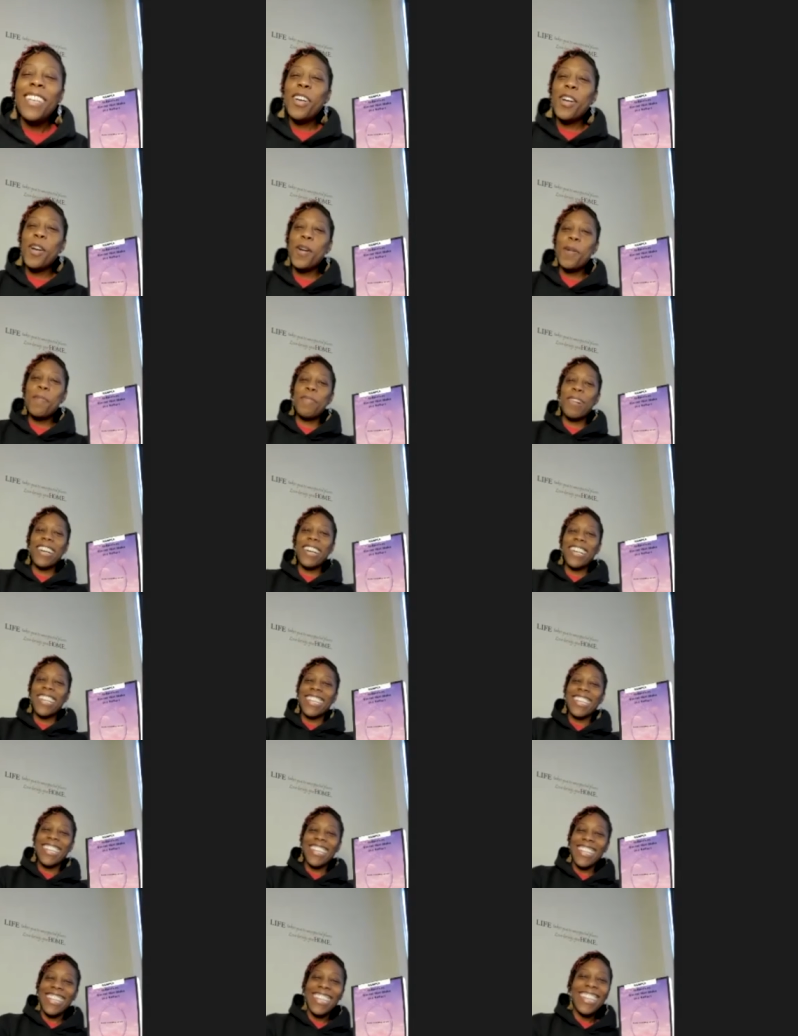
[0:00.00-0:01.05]
but
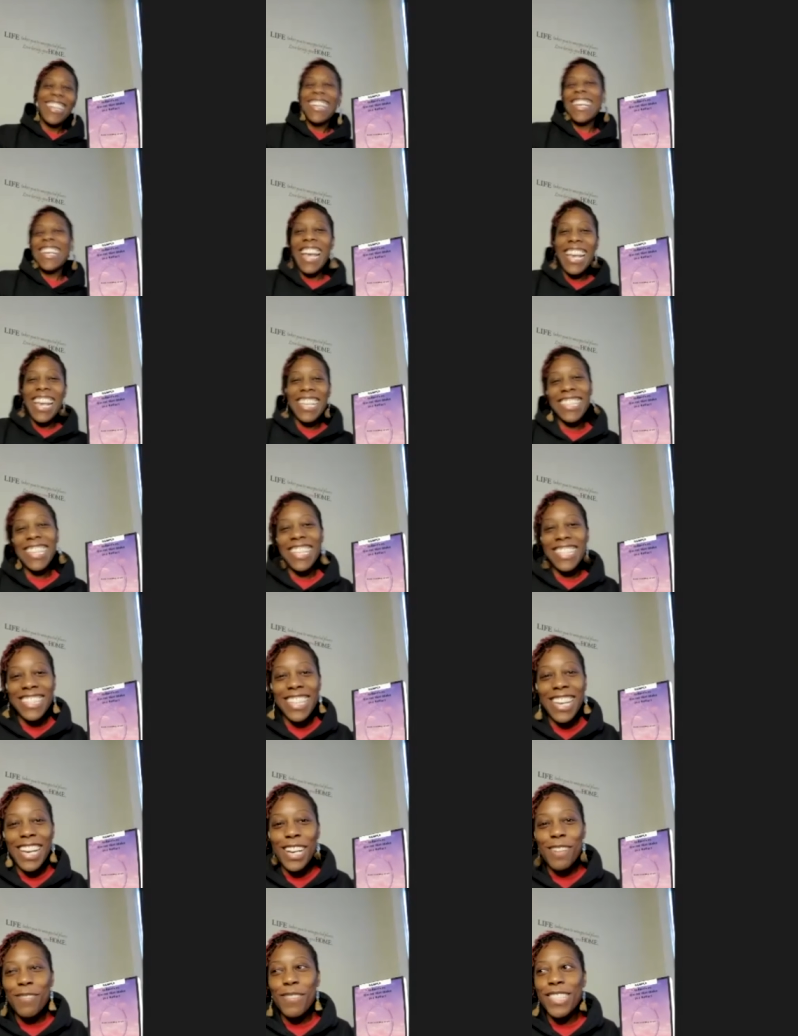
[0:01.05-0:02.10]
at that
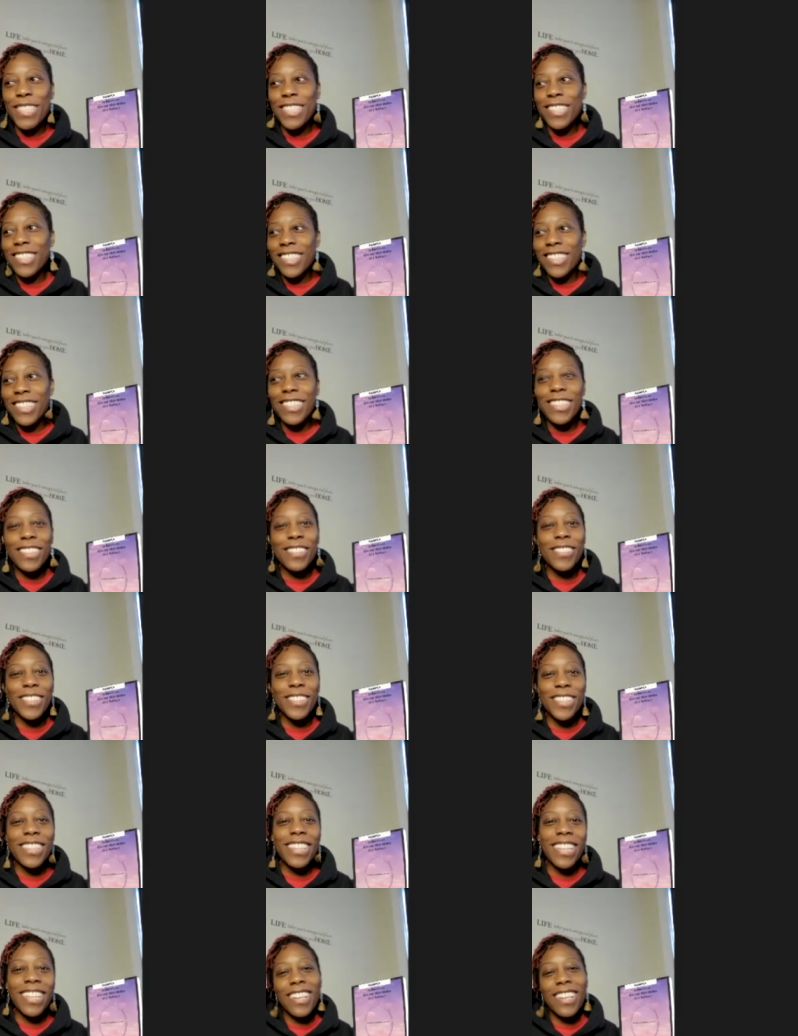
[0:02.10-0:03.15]
time when you're little,
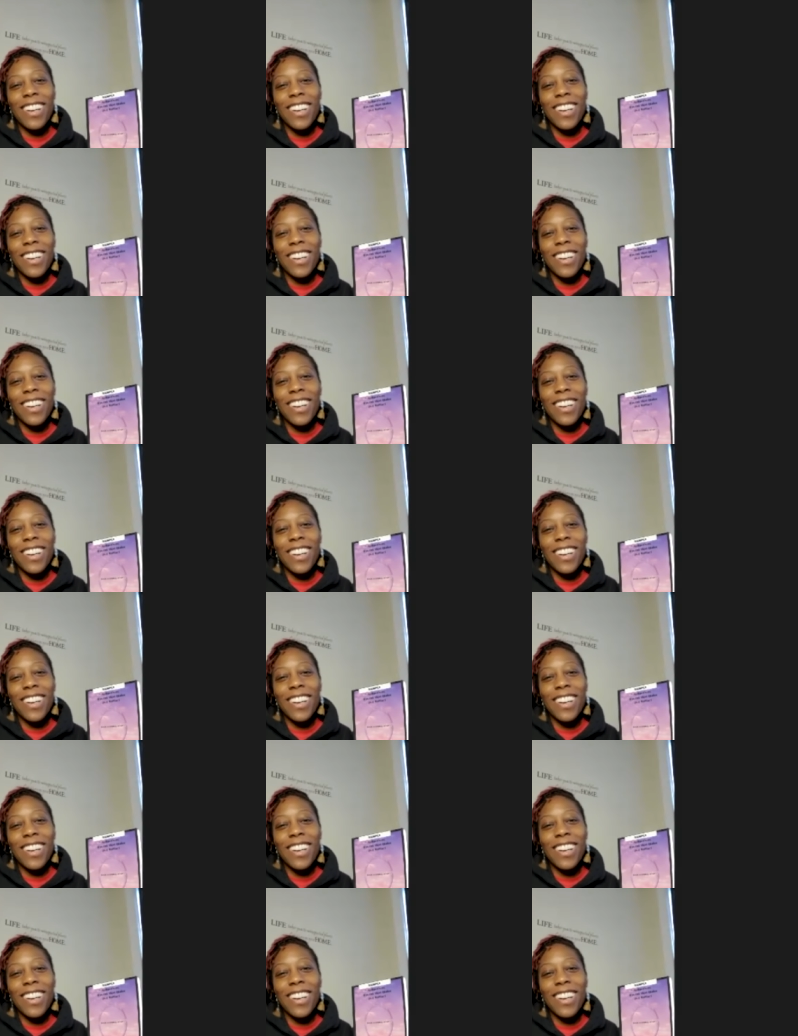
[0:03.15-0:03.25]
you think,